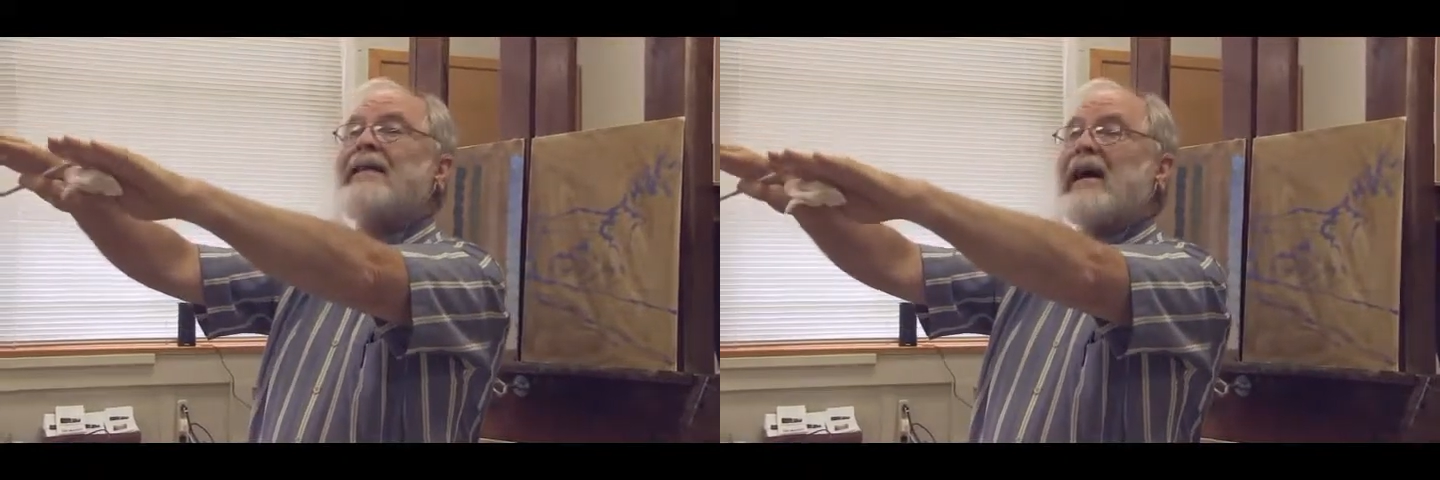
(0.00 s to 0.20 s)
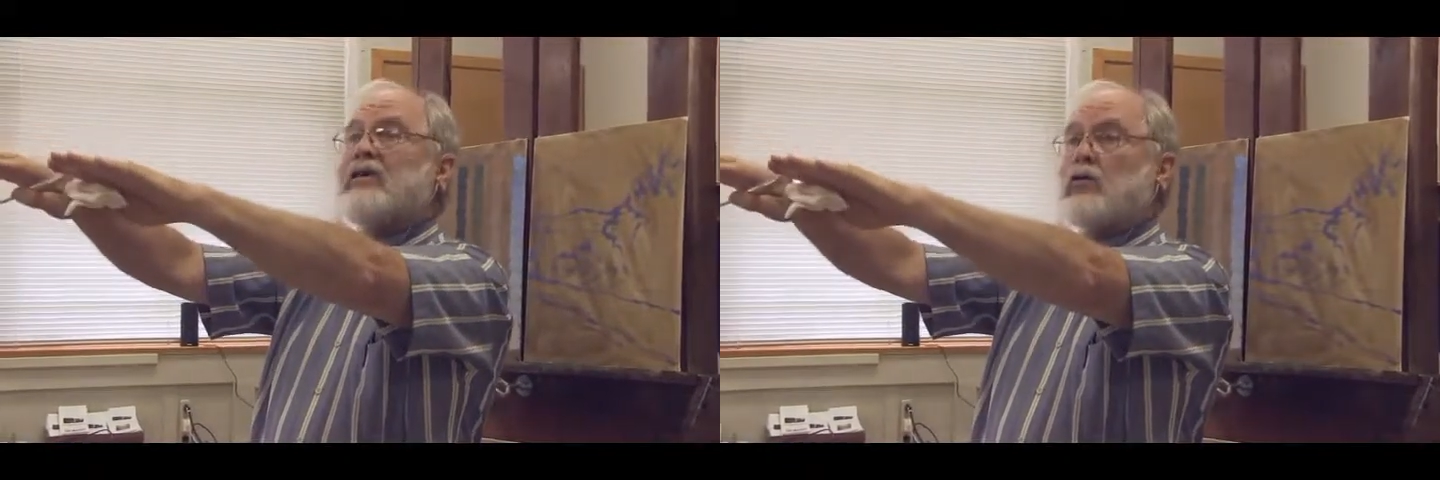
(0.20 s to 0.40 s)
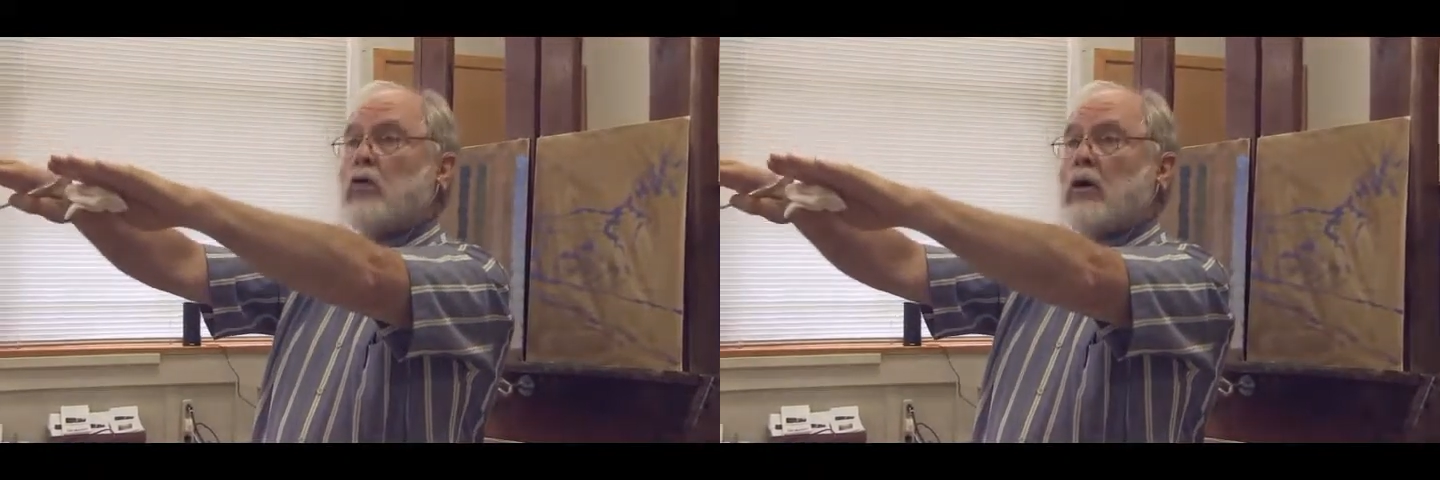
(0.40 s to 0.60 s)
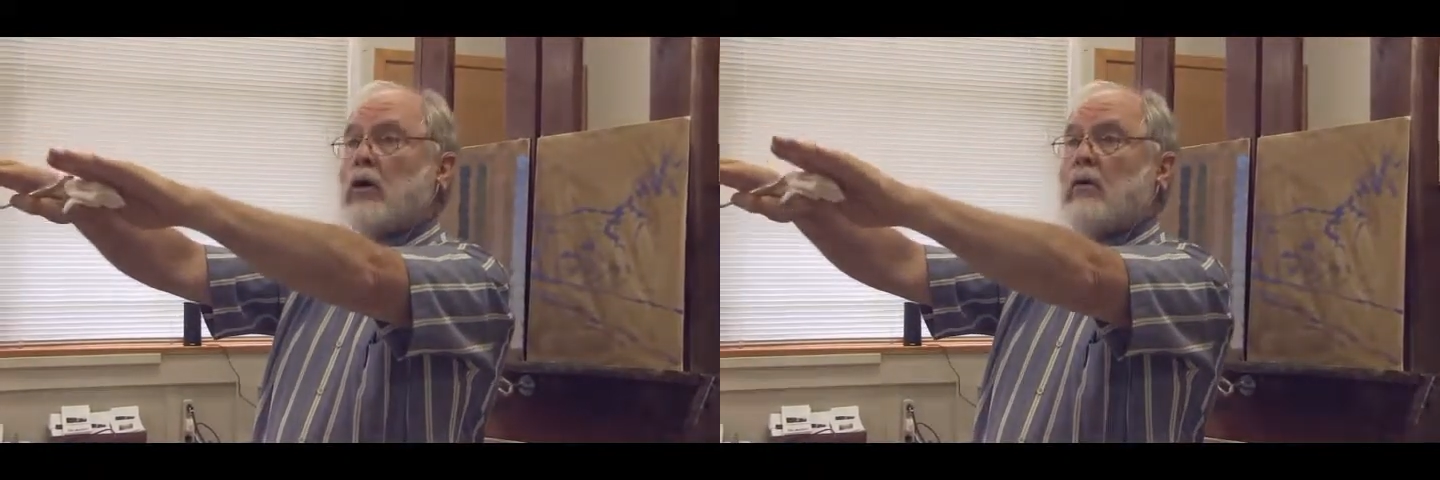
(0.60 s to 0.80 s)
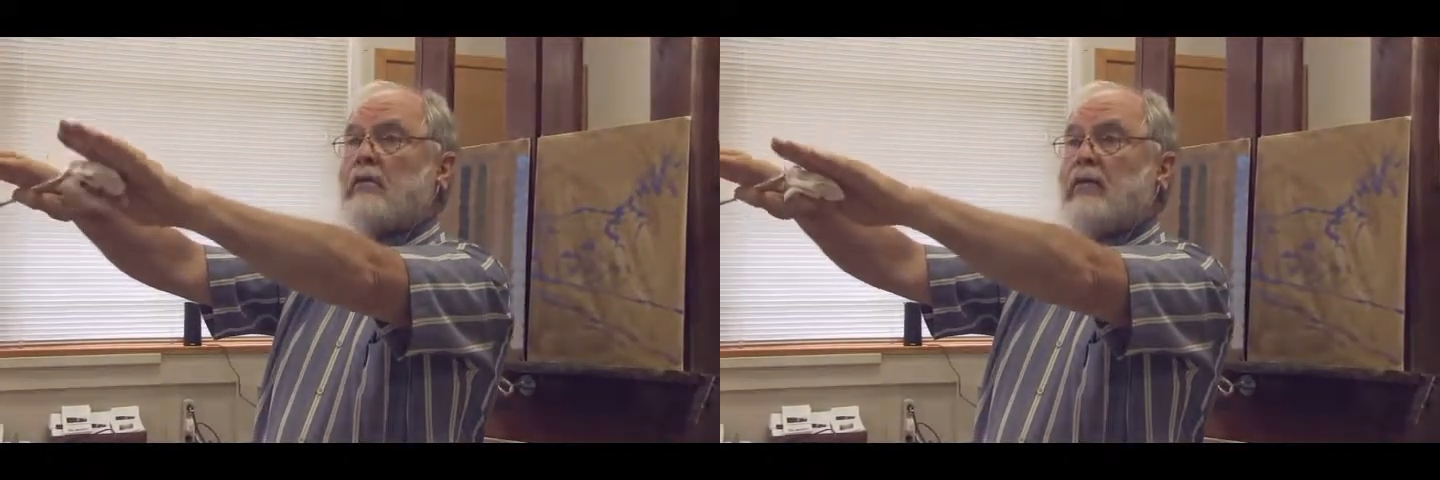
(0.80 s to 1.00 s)
that's
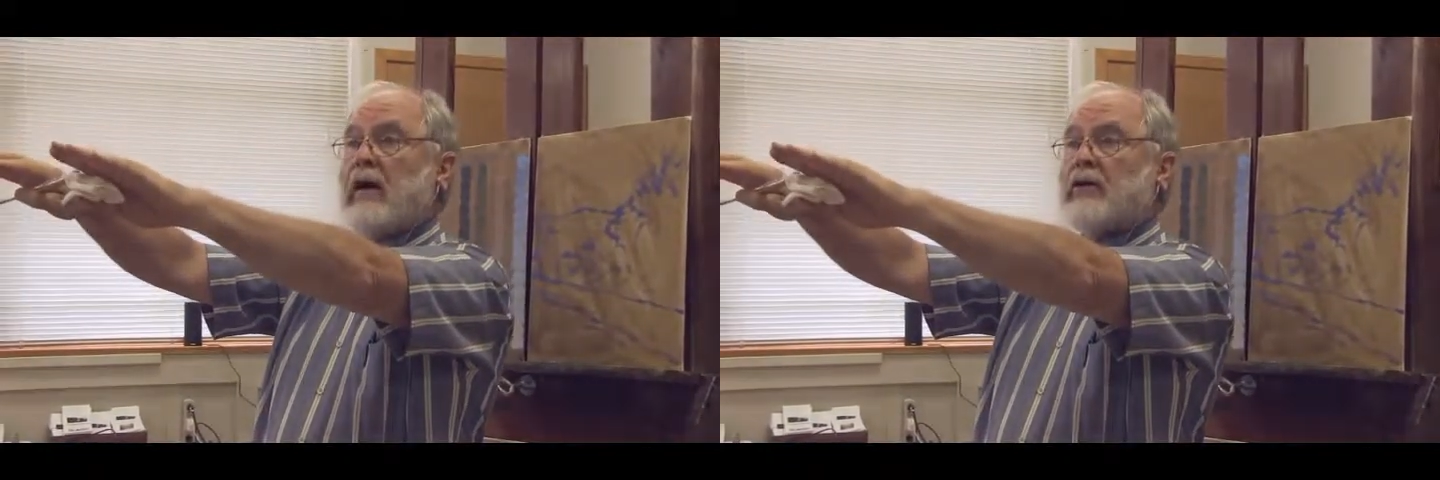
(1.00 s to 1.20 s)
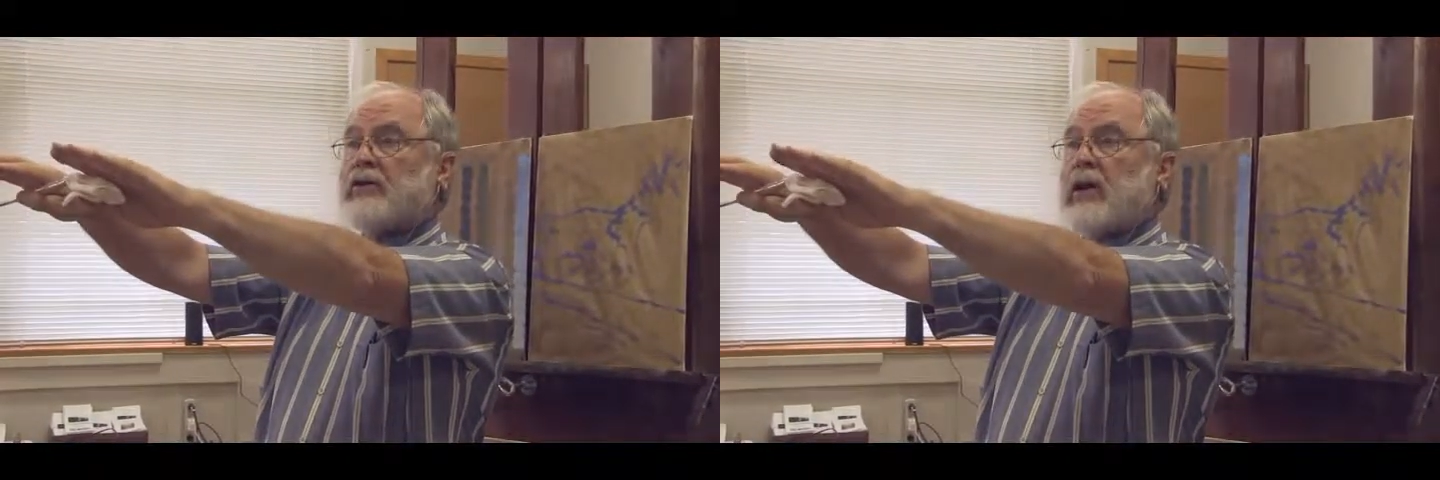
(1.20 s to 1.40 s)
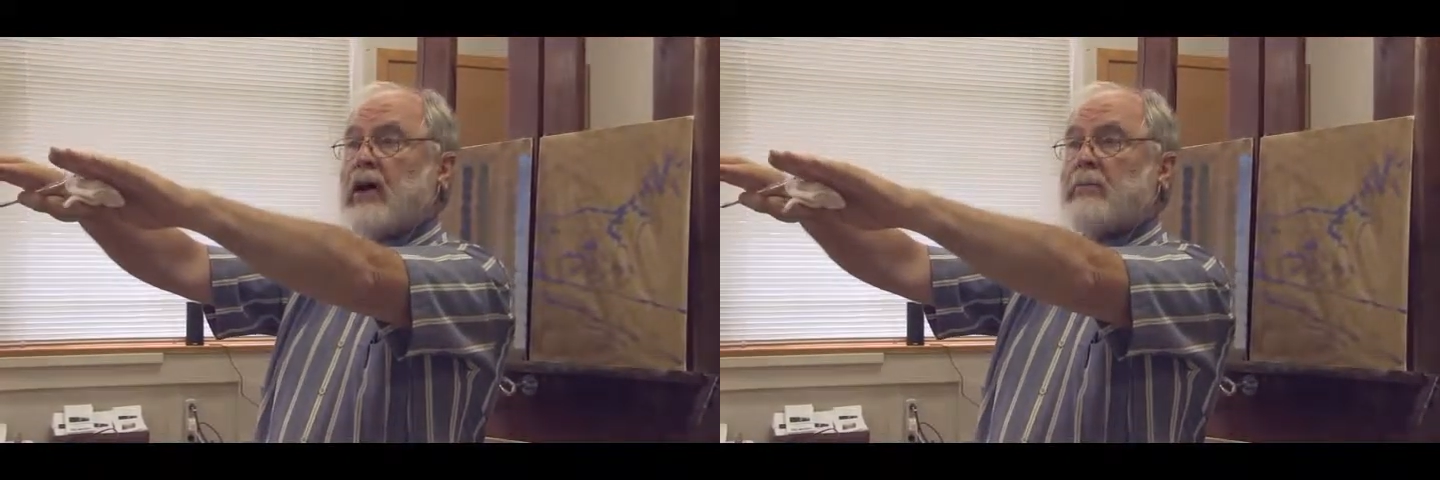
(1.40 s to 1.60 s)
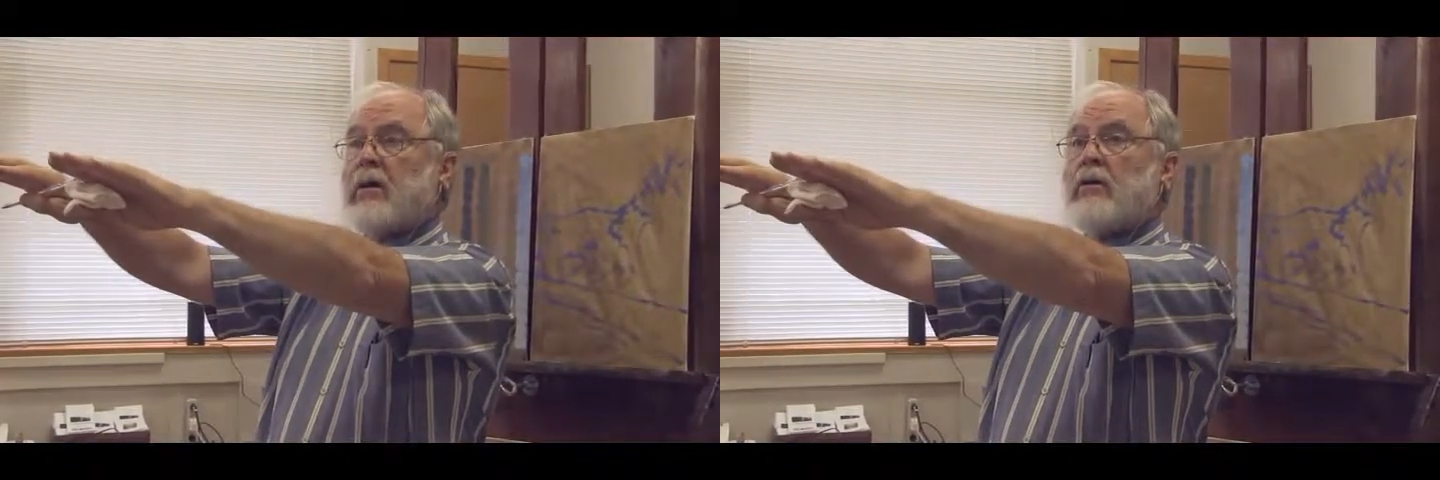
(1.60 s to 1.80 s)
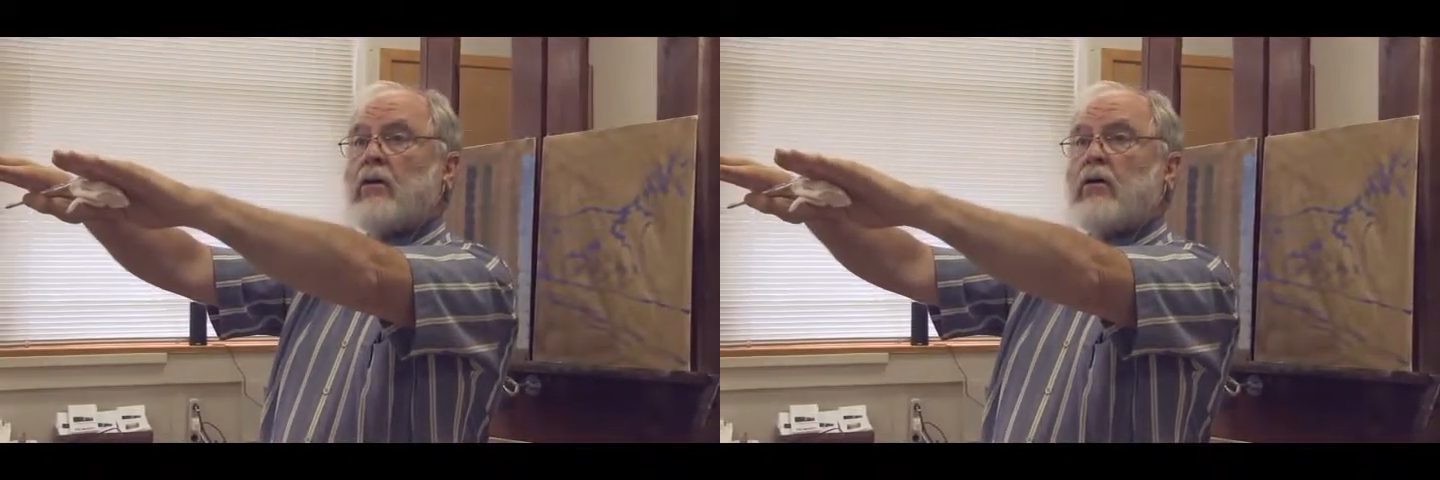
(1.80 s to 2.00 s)
where Father Sky
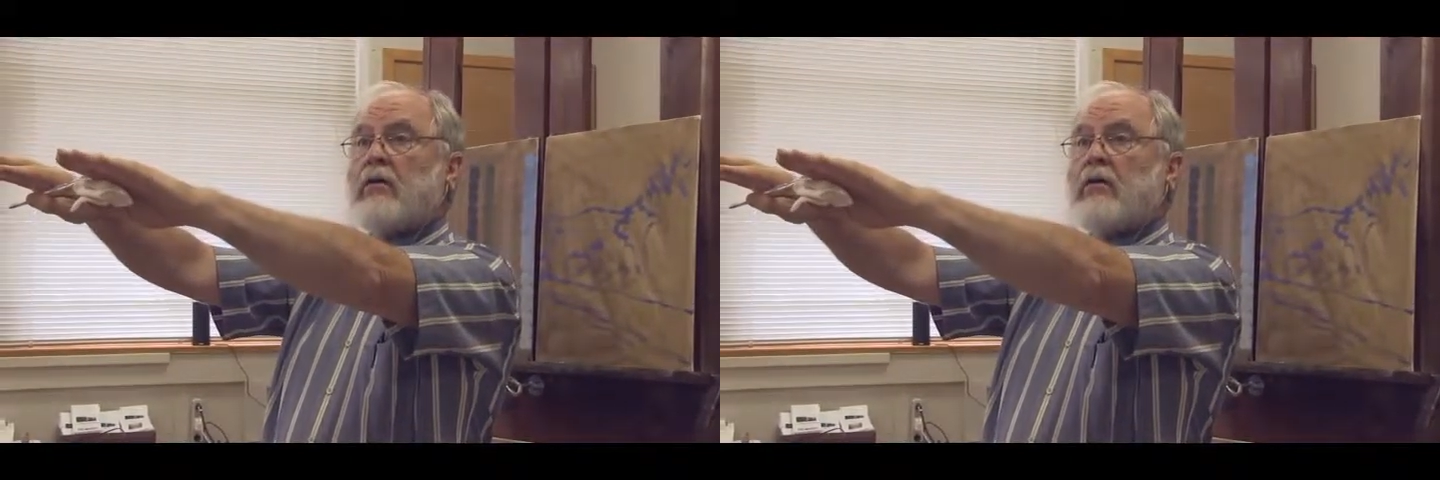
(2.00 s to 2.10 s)
and Mother